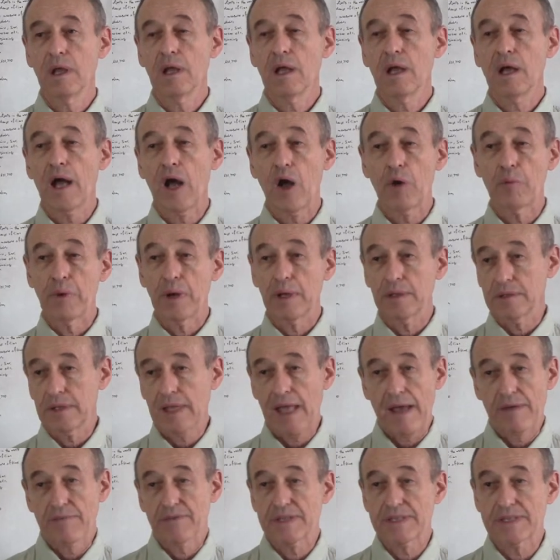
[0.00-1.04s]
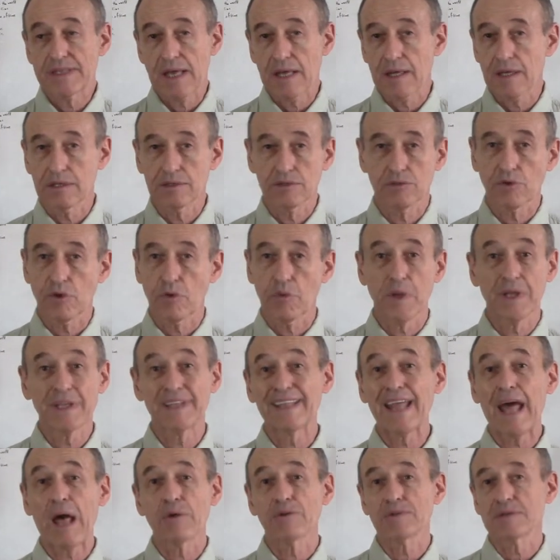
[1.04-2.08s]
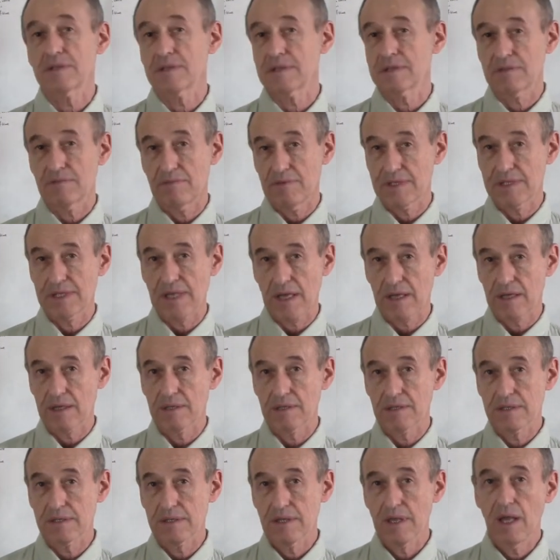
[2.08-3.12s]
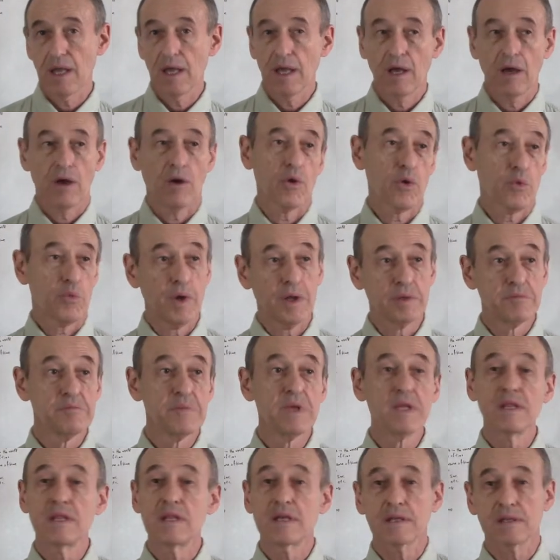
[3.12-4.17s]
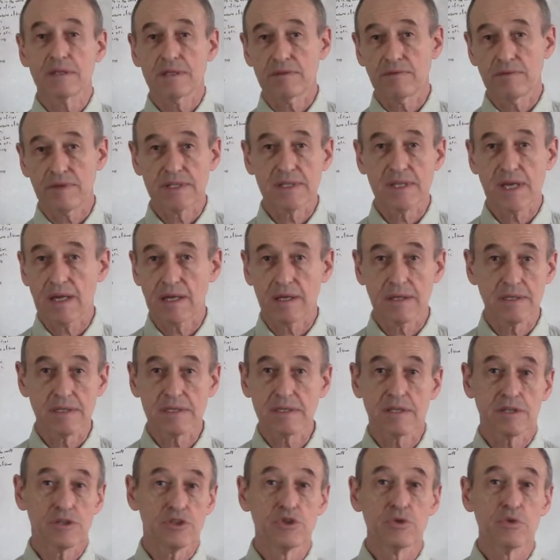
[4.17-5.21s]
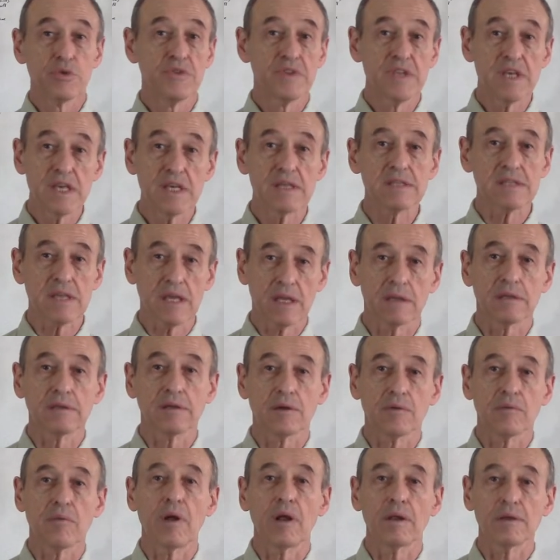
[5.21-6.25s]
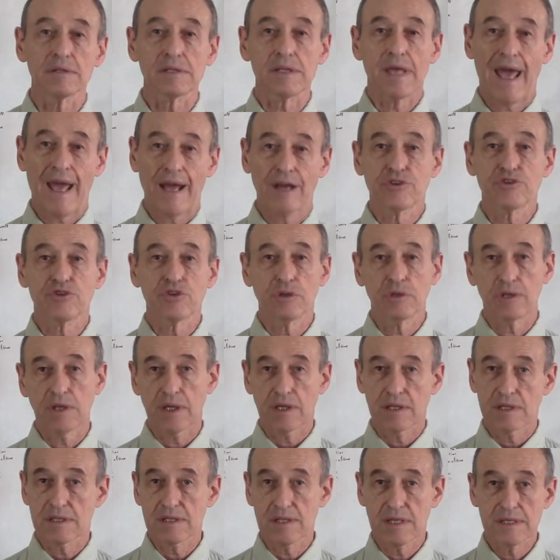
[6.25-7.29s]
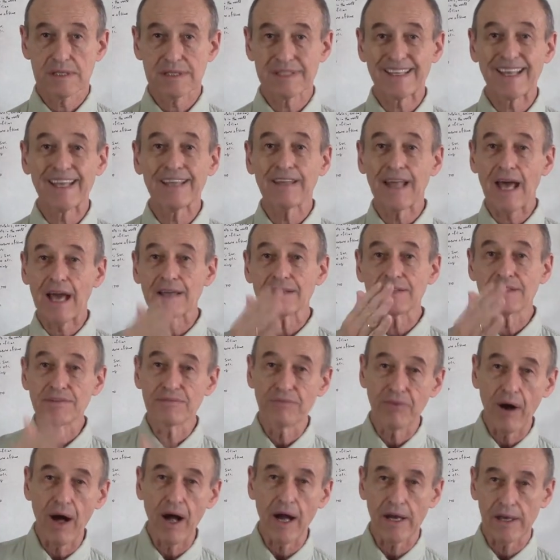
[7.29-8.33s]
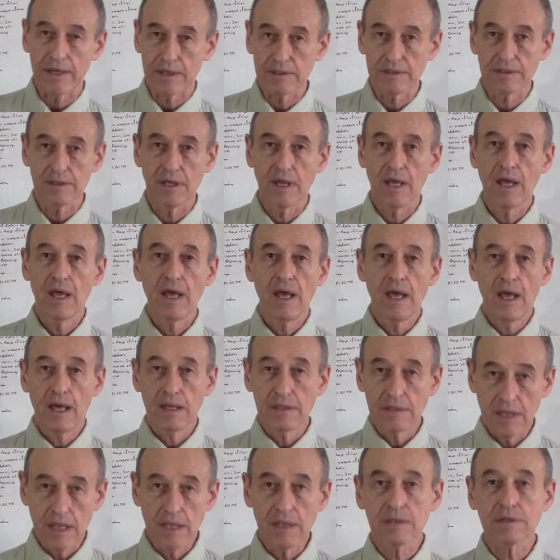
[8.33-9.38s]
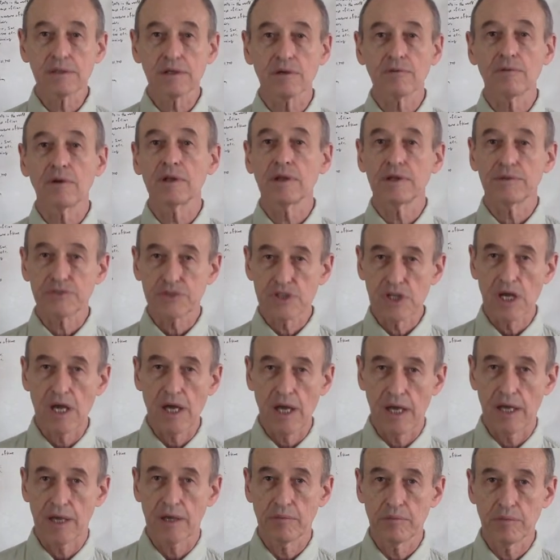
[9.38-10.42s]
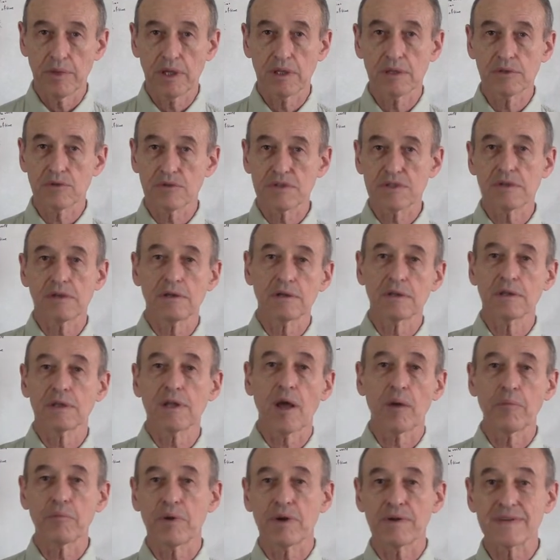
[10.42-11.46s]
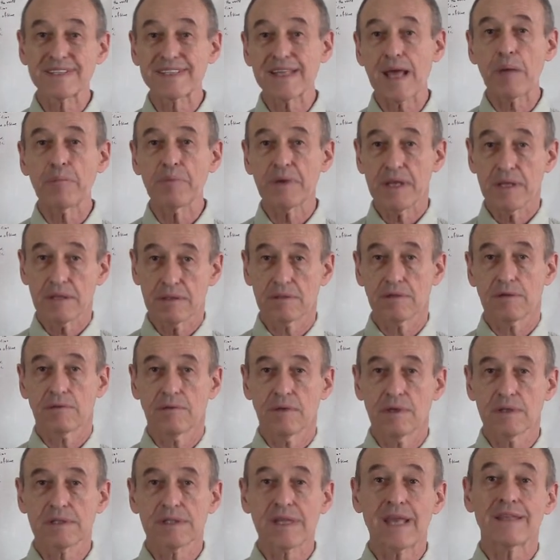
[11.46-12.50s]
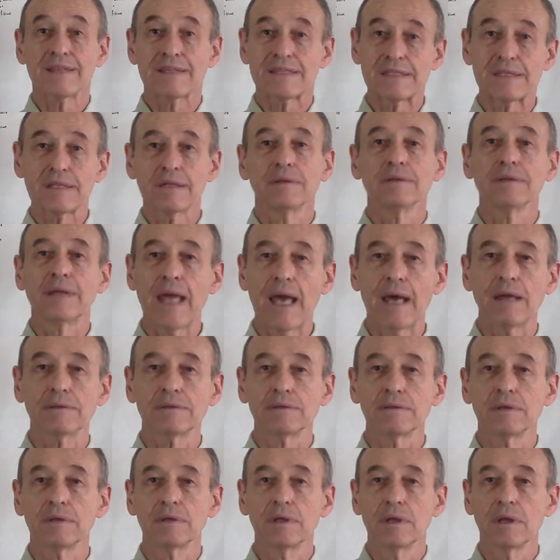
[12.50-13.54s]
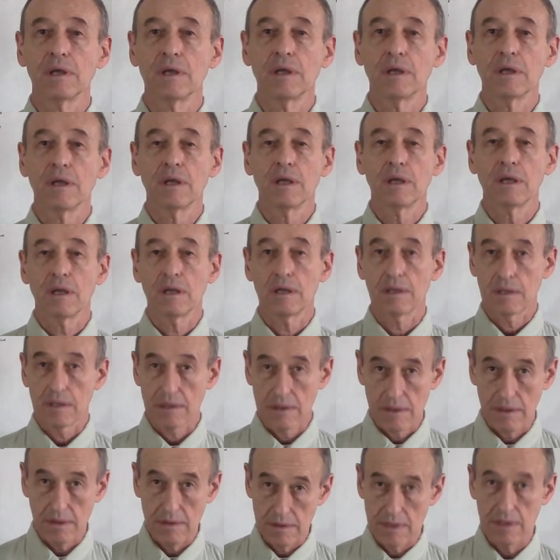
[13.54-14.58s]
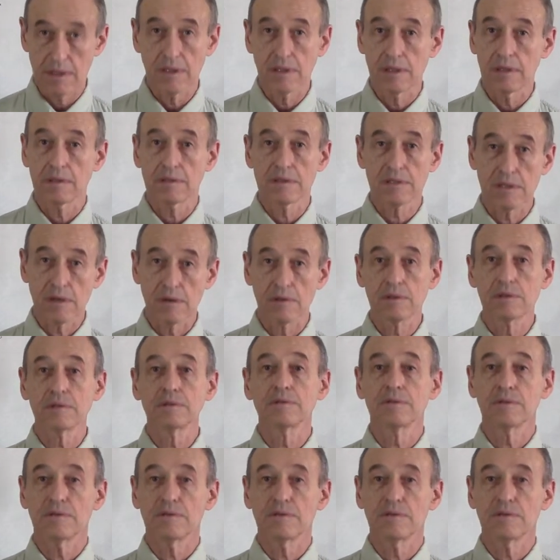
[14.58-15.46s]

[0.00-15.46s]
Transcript: How about half a second, or 1,000th of a second, or 1,000,000th of a second? Do these intervals actually exist? Can I divide an interval of time into certain number sub-intervals and still get the certain